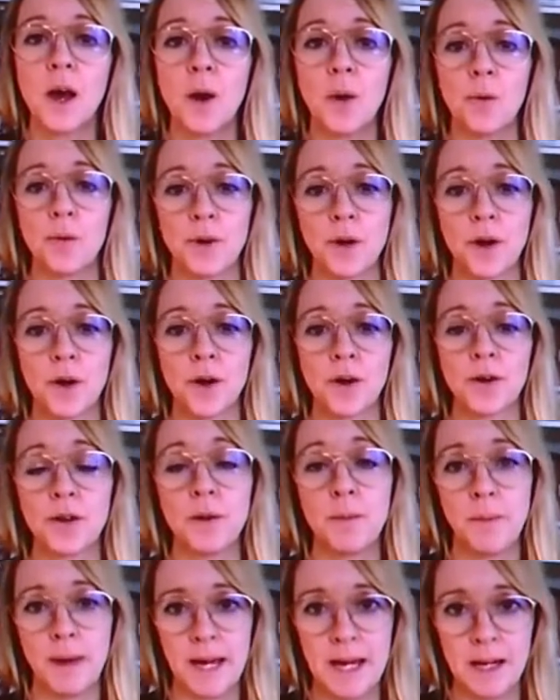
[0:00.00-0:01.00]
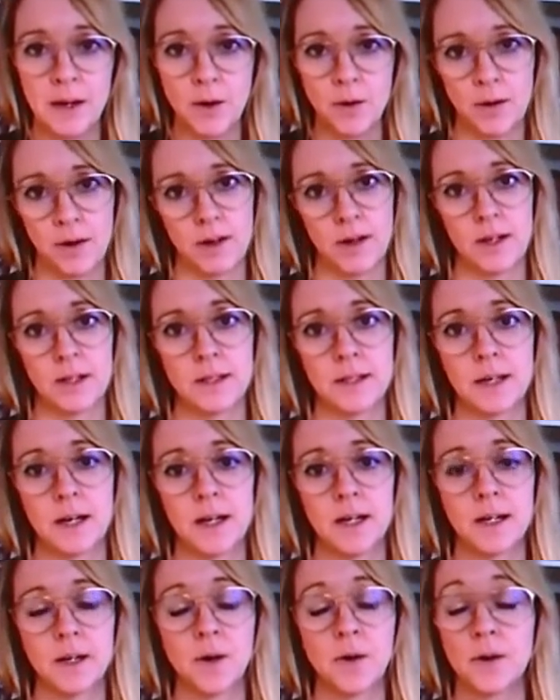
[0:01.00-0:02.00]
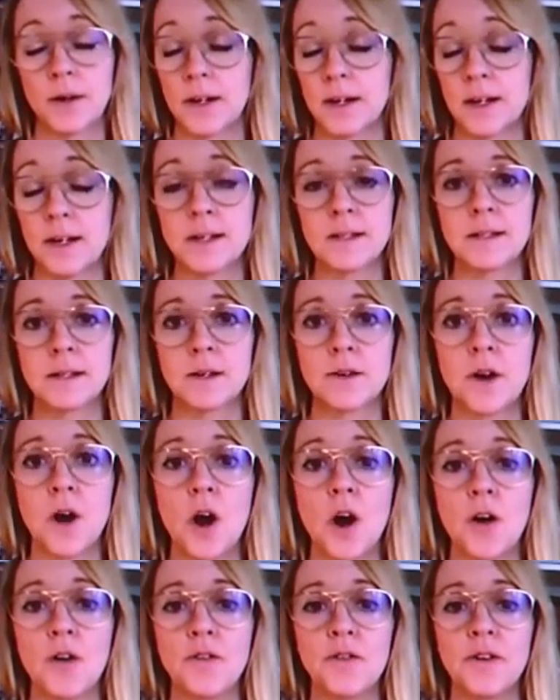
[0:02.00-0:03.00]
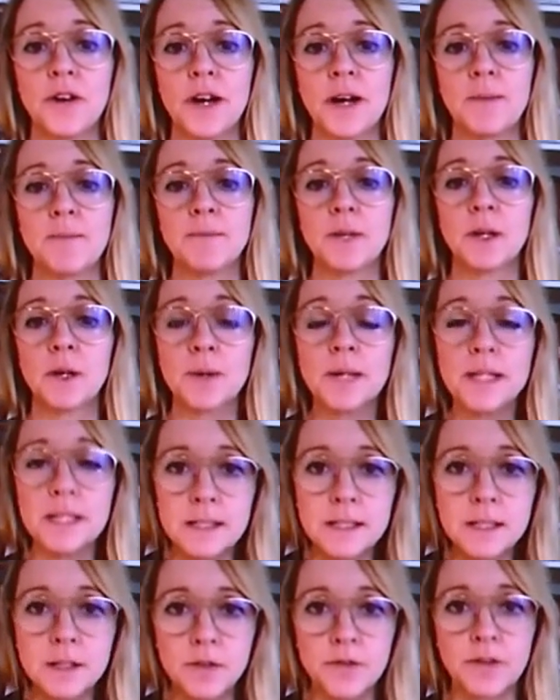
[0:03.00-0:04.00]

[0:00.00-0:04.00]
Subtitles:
We are the main organizer of the Queen Silvia